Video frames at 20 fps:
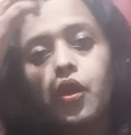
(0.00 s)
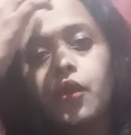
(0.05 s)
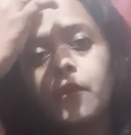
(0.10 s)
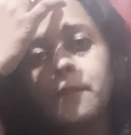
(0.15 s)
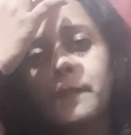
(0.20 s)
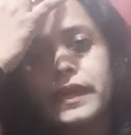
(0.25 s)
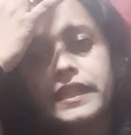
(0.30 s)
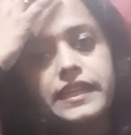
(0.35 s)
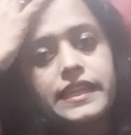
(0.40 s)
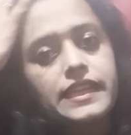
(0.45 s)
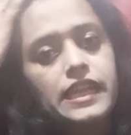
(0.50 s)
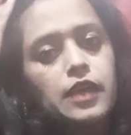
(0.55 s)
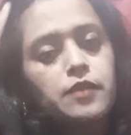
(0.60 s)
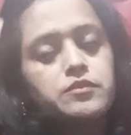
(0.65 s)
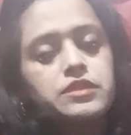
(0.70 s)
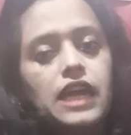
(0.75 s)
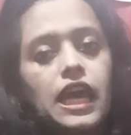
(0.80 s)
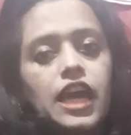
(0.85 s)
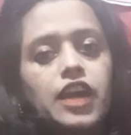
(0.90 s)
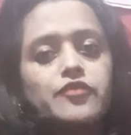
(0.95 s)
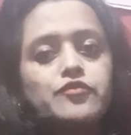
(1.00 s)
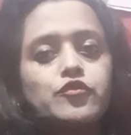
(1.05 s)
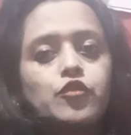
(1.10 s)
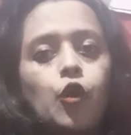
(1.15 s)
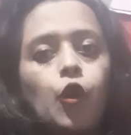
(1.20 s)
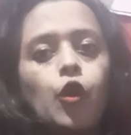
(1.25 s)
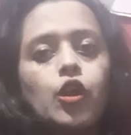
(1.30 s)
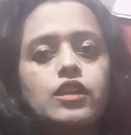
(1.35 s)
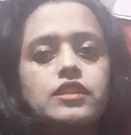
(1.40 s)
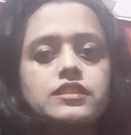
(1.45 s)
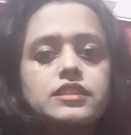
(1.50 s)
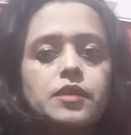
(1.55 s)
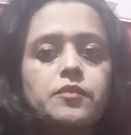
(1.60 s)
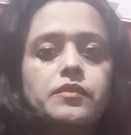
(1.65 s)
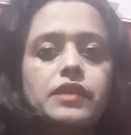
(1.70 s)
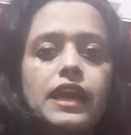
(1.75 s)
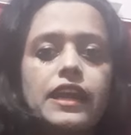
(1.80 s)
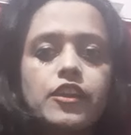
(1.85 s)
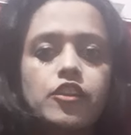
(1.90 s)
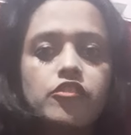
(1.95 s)
Many times I have got some
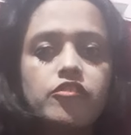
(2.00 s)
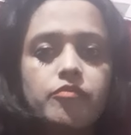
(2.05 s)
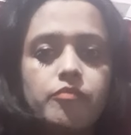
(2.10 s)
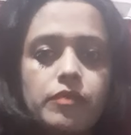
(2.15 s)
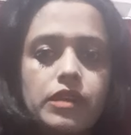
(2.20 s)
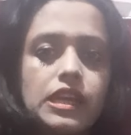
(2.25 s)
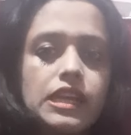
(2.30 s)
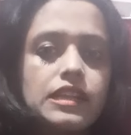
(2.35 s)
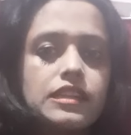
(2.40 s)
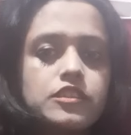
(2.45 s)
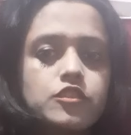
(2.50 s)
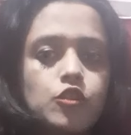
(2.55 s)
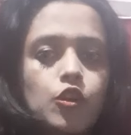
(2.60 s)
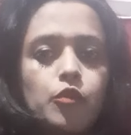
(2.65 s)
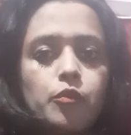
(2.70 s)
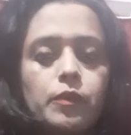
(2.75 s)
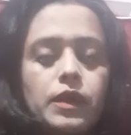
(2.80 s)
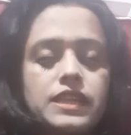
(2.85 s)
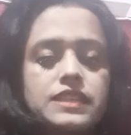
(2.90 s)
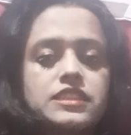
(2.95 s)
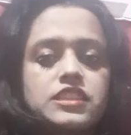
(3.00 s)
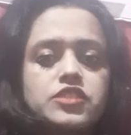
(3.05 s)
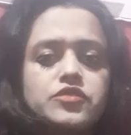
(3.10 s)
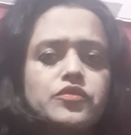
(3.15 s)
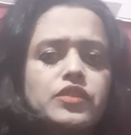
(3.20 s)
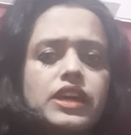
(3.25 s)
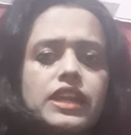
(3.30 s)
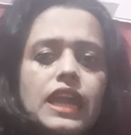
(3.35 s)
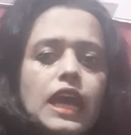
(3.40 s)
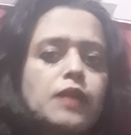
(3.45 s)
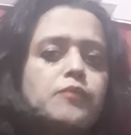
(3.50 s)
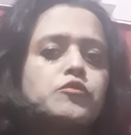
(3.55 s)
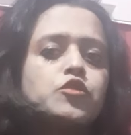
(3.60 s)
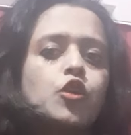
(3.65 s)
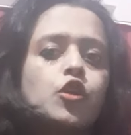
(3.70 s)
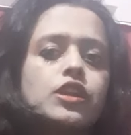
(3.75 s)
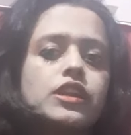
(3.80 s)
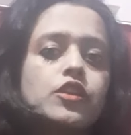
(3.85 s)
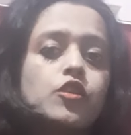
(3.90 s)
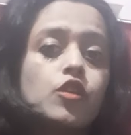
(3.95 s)
kind of mails or message where I am
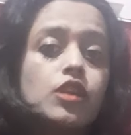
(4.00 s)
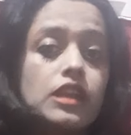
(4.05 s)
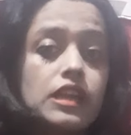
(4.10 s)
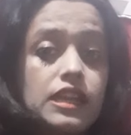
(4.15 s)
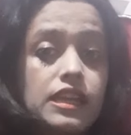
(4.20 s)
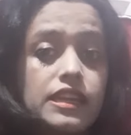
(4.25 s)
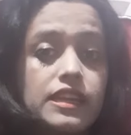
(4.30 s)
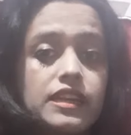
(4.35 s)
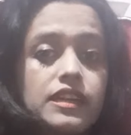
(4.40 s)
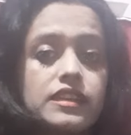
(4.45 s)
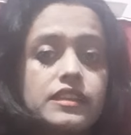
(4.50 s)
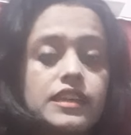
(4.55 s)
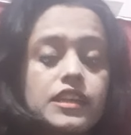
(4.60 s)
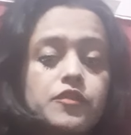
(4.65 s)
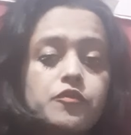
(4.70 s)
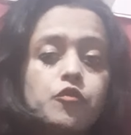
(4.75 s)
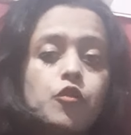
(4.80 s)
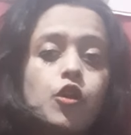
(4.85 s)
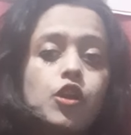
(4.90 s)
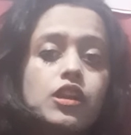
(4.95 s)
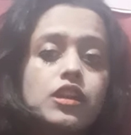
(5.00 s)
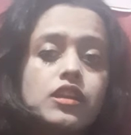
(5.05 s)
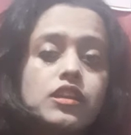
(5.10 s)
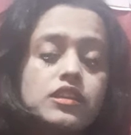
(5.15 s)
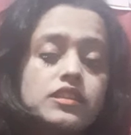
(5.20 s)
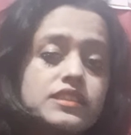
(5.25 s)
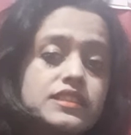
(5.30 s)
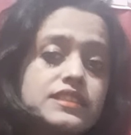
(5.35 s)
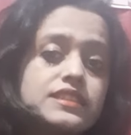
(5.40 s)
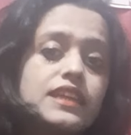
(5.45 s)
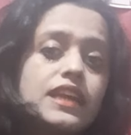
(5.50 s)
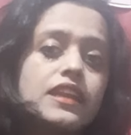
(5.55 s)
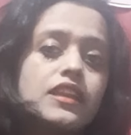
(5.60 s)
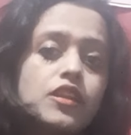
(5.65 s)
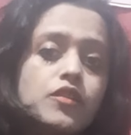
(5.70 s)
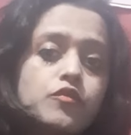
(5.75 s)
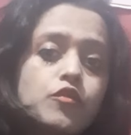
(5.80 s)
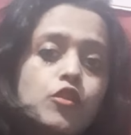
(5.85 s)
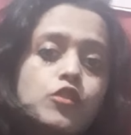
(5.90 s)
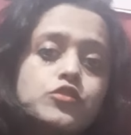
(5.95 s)
not at all clear that what the
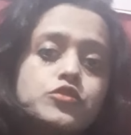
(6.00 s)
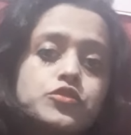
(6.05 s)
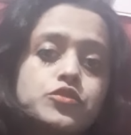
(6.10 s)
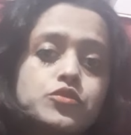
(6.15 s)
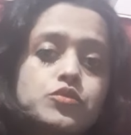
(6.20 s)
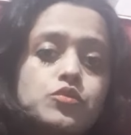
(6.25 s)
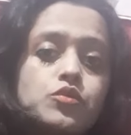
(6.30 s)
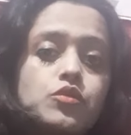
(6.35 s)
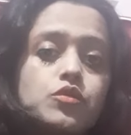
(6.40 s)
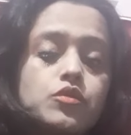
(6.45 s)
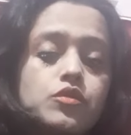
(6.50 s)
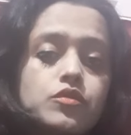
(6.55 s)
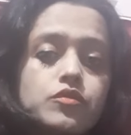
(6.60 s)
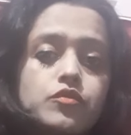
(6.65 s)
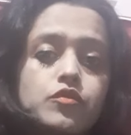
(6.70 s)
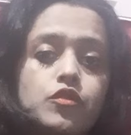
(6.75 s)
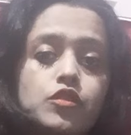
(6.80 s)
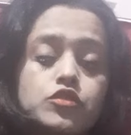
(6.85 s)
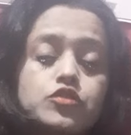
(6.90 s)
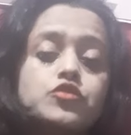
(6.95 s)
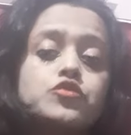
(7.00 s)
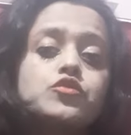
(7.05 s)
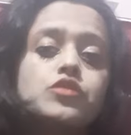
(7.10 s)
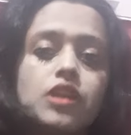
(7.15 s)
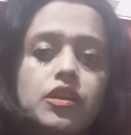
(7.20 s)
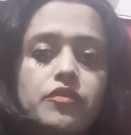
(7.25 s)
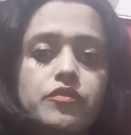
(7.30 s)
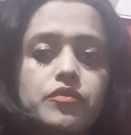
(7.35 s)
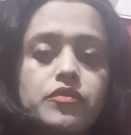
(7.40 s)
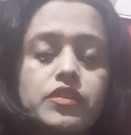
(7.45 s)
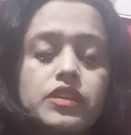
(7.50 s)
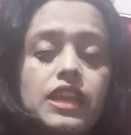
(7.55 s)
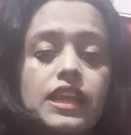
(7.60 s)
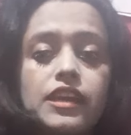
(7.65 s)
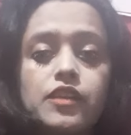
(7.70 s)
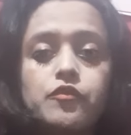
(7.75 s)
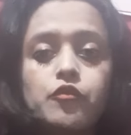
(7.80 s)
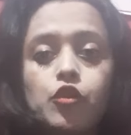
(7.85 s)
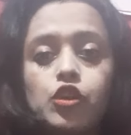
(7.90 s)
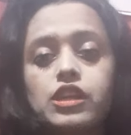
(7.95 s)
sender wants to convey,
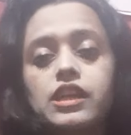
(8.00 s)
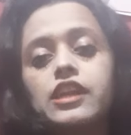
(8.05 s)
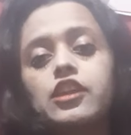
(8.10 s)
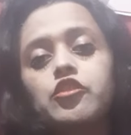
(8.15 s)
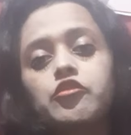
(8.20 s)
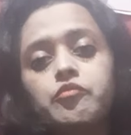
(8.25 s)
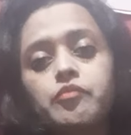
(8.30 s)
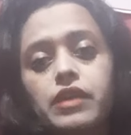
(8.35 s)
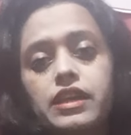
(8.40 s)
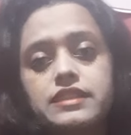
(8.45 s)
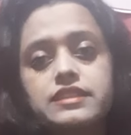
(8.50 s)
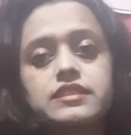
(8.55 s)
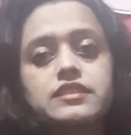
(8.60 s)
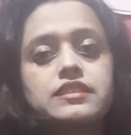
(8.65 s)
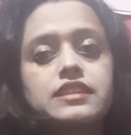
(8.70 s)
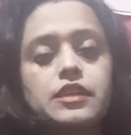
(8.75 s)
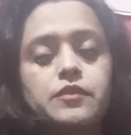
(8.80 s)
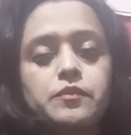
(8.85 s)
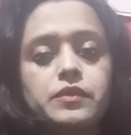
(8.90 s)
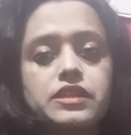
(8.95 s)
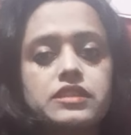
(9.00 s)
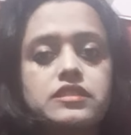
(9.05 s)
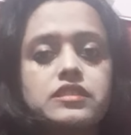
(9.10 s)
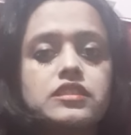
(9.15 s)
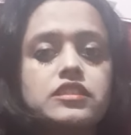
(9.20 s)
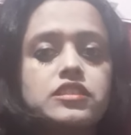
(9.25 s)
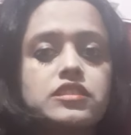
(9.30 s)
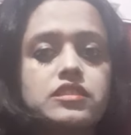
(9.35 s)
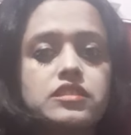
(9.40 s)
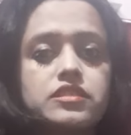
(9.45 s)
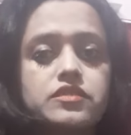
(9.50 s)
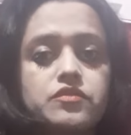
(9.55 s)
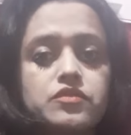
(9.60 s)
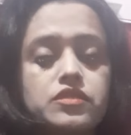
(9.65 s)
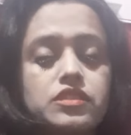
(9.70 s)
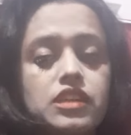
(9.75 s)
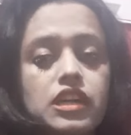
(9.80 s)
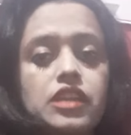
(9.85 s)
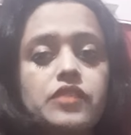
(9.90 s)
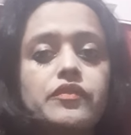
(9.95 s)
like what kind of message that person is
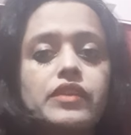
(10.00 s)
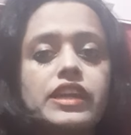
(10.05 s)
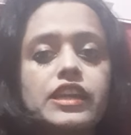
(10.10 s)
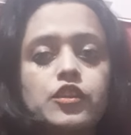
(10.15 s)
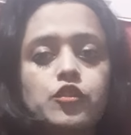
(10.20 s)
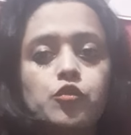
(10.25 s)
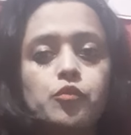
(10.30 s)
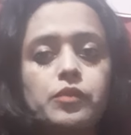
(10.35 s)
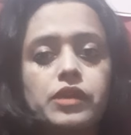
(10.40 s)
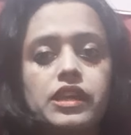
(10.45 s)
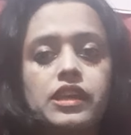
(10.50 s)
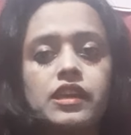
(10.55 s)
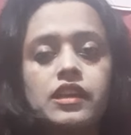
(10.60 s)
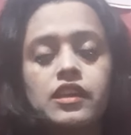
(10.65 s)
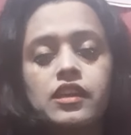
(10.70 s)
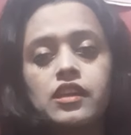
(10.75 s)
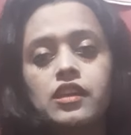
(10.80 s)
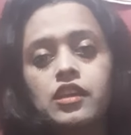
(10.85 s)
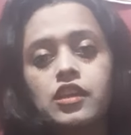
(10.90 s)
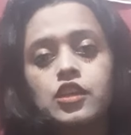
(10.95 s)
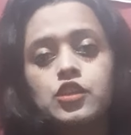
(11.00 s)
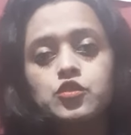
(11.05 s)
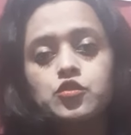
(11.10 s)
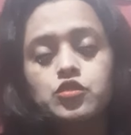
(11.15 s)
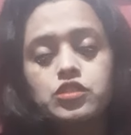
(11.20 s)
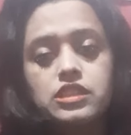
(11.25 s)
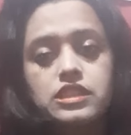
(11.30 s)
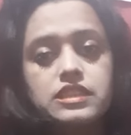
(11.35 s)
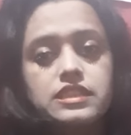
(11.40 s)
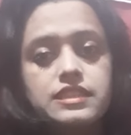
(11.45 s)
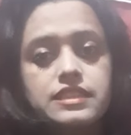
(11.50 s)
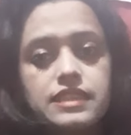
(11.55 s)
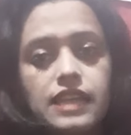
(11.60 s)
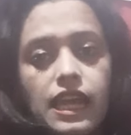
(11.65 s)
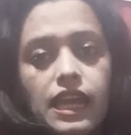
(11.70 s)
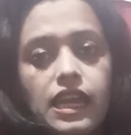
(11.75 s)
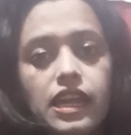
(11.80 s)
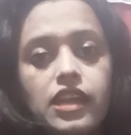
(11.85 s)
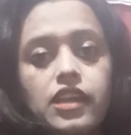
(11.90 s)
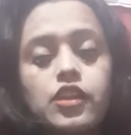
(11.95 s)
conveying to me. So just
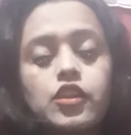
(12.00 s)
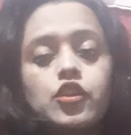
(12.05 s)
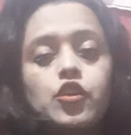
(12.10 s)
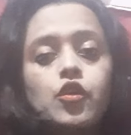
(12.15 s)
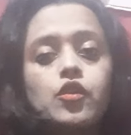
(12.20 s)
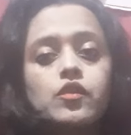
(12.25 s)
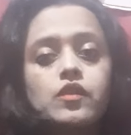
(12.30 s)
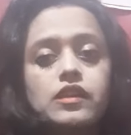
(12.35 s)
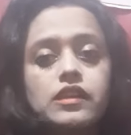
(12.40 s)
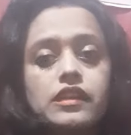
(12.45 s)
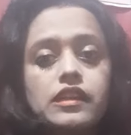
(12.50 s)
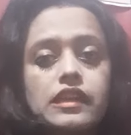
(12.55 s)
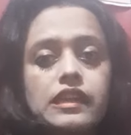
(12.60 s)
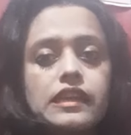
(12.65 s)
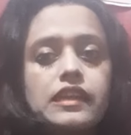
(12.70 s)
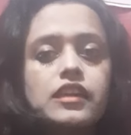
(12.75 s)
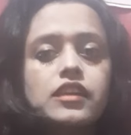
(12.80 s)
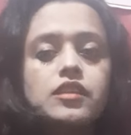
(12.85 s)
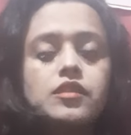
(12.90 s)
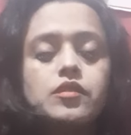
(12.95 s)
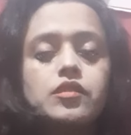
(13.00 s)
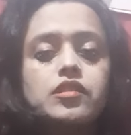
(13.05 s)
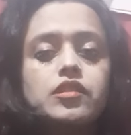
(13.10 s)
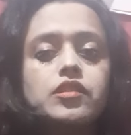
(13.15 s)
send your clear